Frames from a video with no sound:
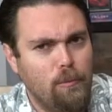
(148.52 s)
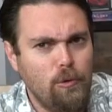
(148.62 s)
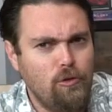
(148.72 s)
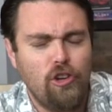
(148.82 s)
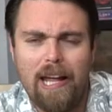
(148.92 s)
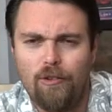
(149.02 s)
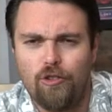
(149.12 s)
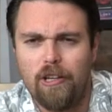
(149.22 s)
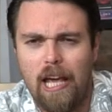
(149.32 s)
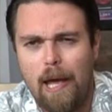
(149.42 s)
that will change
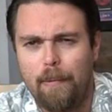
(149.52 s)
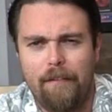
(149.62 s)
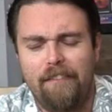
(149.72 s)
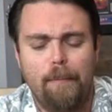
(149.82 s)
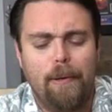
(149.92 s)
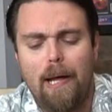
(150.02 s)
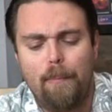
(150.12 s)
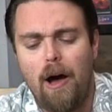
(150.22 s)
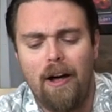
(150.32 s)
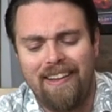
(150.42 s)
the game and flip it
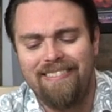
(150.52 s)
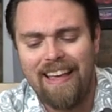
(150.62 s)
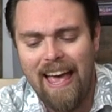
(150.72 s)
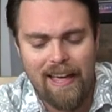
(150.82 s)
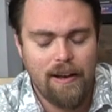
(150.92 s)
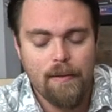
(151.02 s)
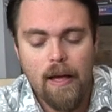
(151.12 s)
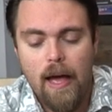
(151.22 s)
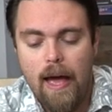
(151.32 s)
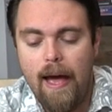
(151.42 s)
up on its head,
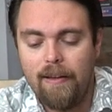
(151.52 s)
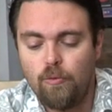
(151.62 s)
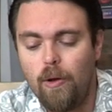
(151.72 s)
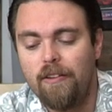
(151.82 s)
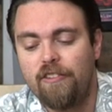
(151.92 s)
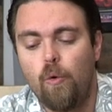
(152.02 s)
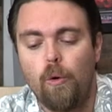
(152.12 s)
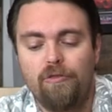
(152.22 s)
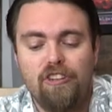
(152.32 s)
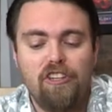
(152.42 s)
as well as, of
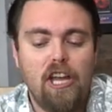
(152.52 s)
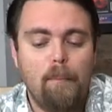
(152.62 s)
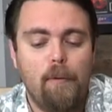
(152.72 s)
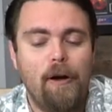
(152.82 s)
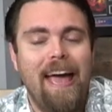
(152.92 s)
course, the number